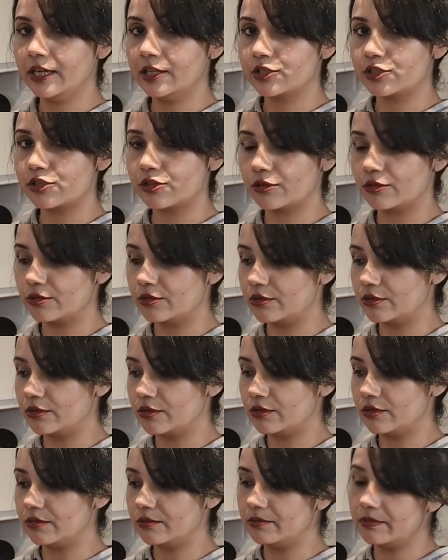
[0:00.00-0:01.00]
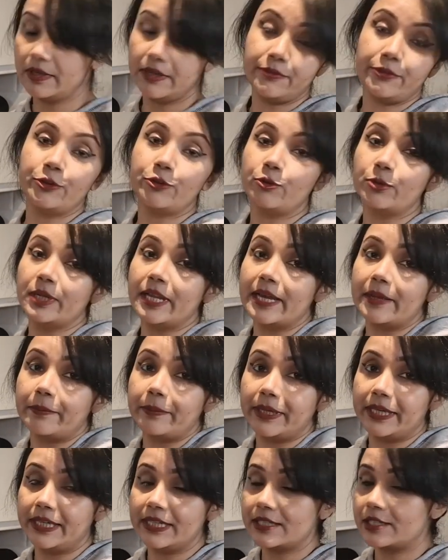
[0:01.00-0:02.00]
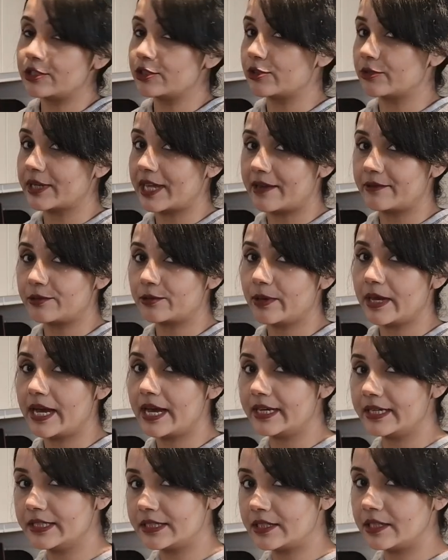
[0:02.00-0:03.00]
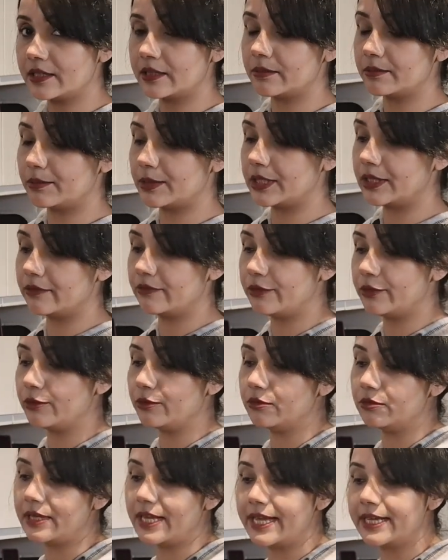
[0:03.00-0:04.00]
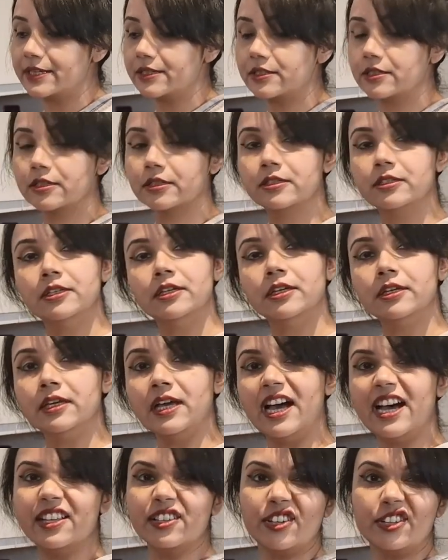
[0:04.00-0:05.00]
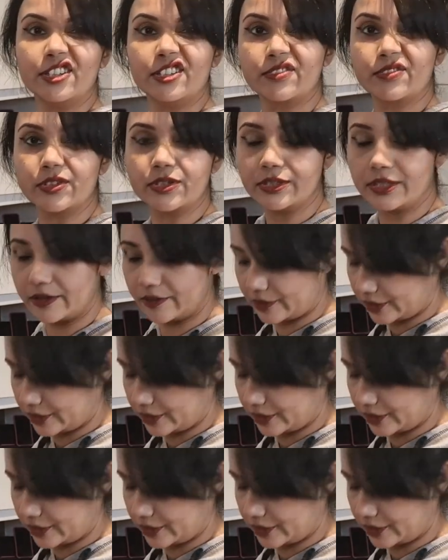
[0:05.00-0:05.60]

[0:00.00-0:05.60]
So if you don't like peas, you don't have to add it, but if you like, I thought it would give